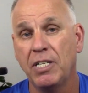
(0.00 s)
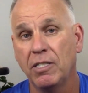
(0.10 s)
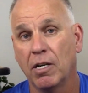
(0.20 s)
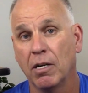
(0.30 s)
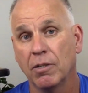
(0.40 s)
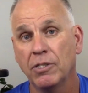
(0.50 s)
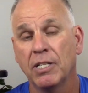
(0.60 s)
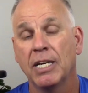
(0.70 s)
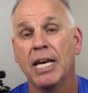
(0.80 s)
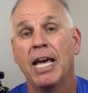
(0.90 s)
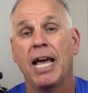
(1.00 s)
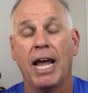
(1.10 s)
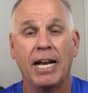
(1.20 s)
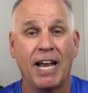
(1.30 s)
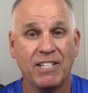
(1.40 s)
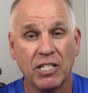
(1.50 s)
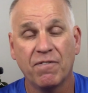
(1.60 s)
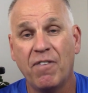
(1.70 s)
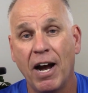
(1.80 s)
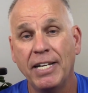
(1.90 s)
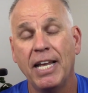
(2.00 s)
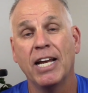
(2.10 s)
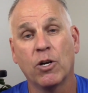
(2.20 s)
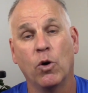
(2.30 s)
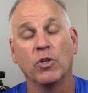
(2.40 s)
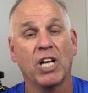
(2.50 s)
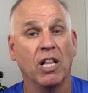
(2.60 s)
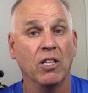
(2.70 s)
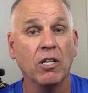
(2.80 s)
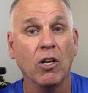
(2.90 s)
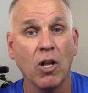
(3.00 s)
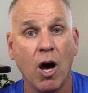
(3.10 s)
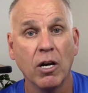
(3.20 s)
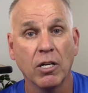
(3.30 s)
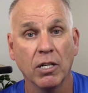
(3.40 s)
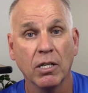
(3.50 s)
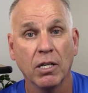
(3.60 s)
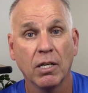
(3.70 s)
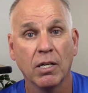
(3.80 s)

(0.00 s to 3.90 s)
$13, and I just find it goes a little longer